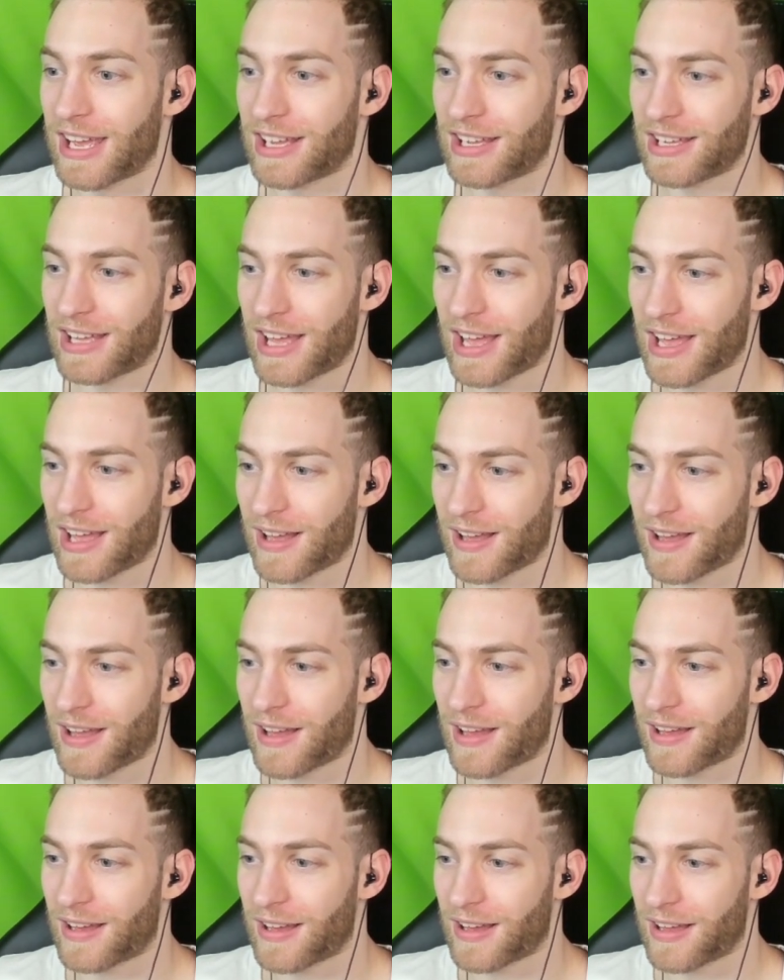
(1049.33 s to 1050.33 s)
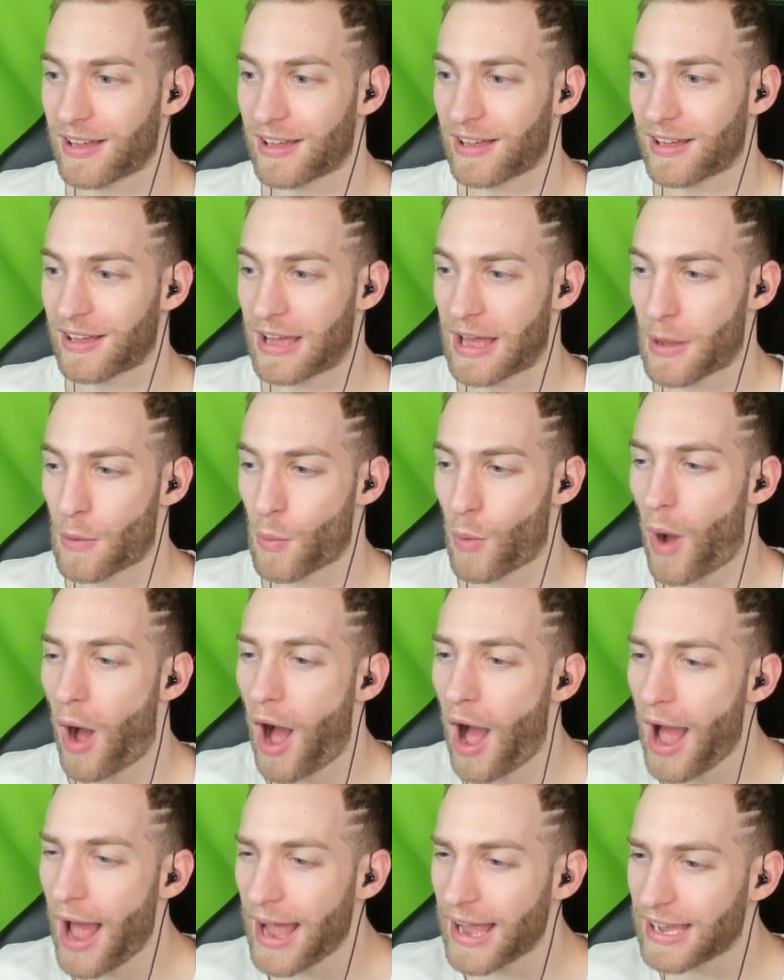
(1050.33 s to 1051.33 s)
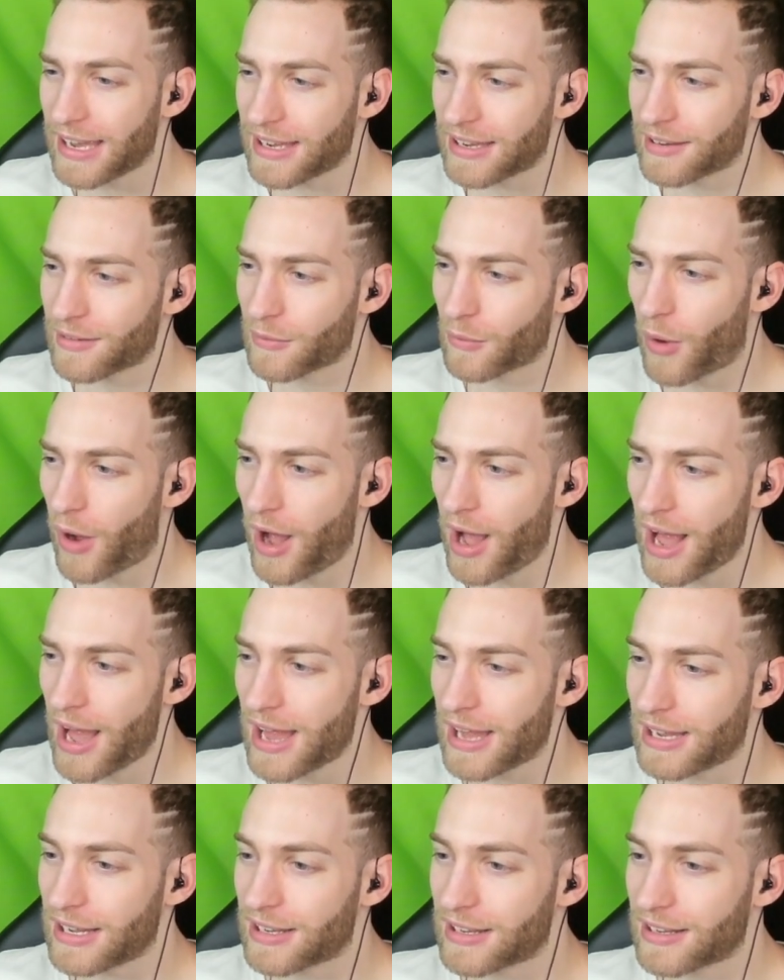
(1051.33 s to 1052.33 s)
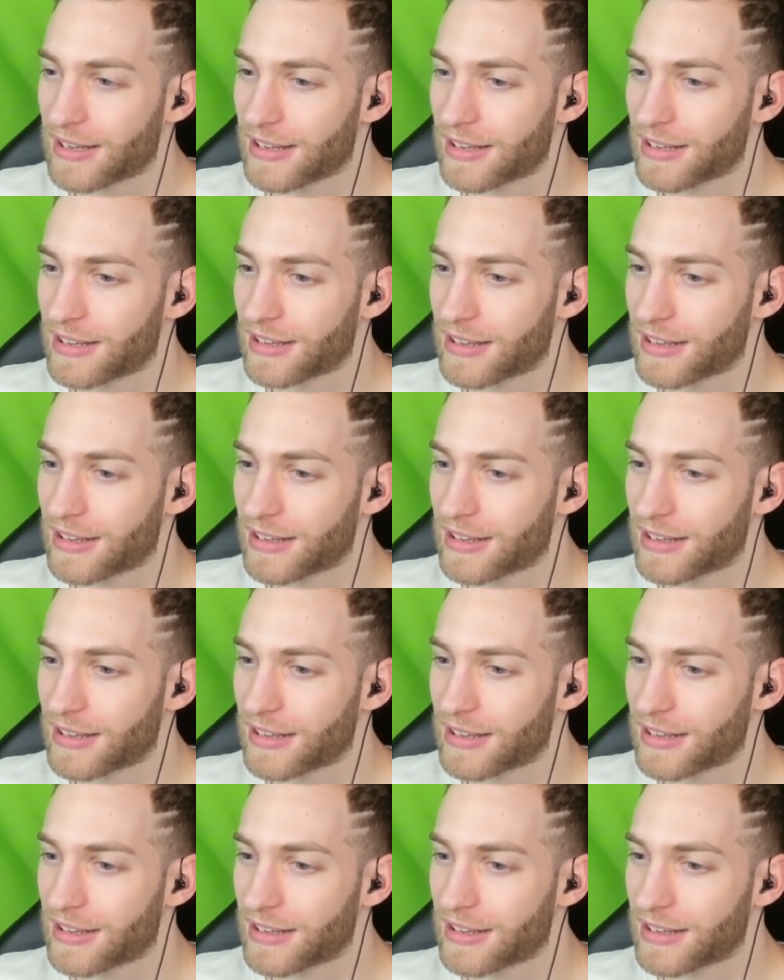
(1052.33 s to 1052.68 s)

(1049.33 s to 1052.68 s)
different color. And it's nighttime. Why? This doesn't add up.